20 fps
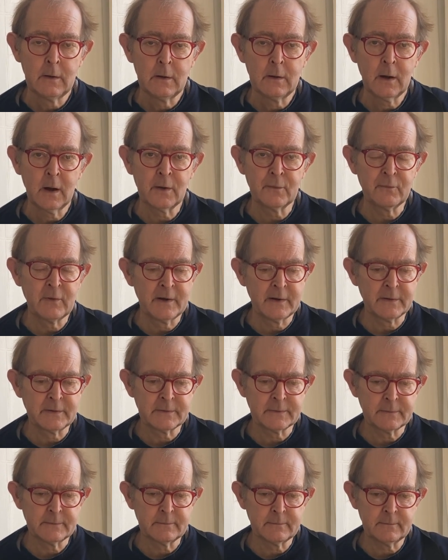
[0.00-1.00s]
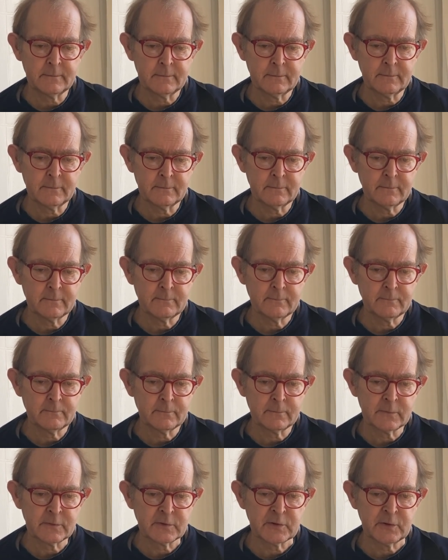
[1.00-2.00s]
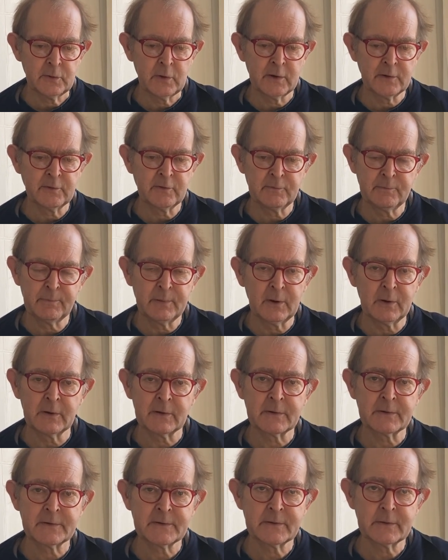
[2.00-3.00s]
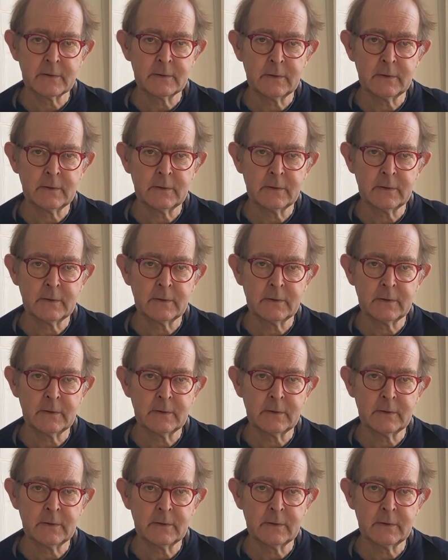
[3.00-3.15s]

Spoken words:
I read 200 books.